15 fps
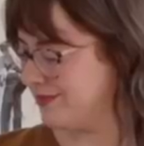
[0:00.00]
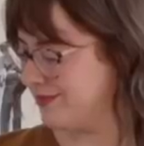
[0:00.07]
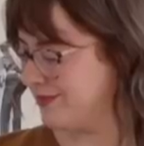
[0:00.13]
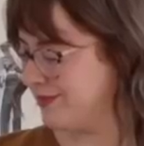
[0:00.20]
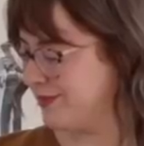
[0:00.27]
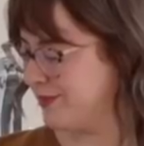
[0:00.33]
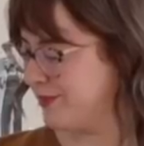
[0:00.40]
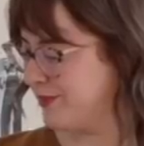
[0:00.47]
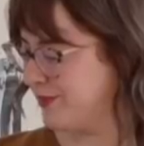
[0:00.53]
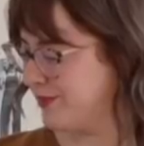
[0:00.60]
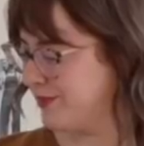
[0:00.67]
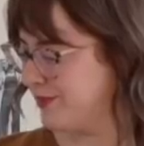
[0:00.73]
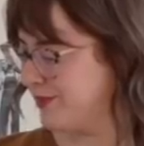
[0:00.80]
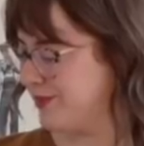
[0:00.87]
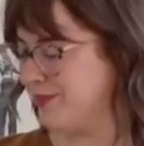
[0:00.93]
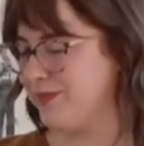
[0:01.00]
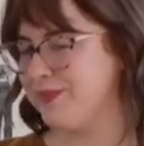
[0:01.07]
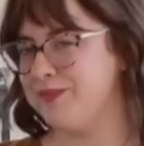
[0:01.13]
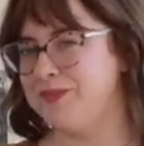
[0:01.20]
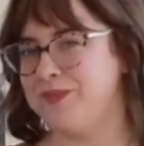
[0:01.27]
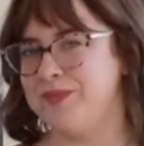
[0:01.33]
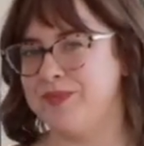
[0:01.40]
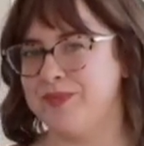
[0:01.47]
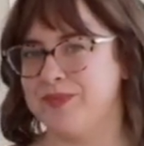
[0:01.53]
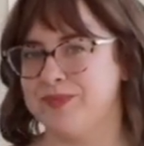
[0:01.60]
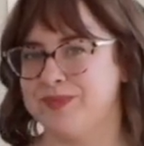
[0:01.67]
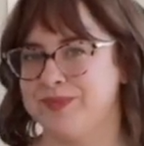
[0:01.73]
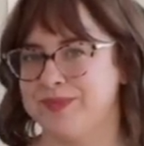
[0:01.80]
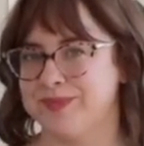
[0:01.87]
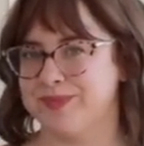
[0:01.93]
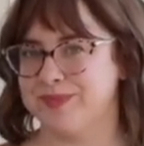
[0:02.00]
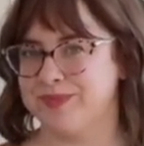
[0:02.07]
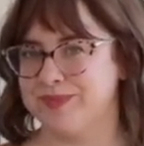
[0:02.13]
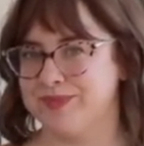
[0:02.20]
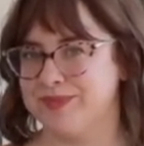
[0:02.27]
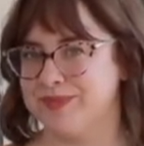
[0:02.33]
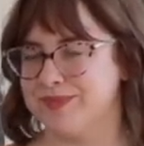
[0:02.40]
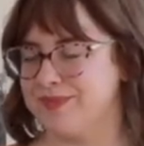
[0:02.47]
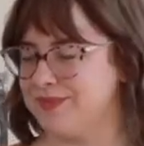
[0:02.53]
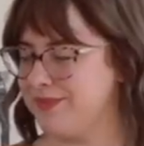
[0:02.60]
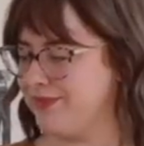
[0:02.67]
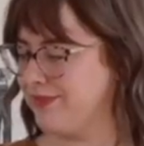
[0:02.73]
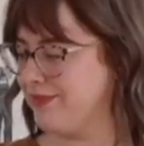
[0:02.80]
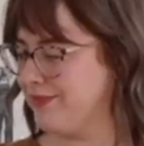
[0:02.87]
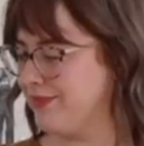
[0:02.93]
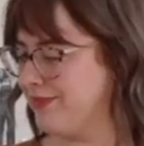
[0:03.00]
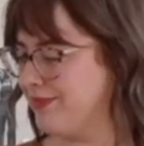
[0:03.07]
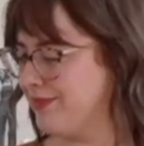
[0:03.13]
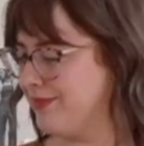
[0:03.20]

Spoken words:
No words are spoken by the person on screen.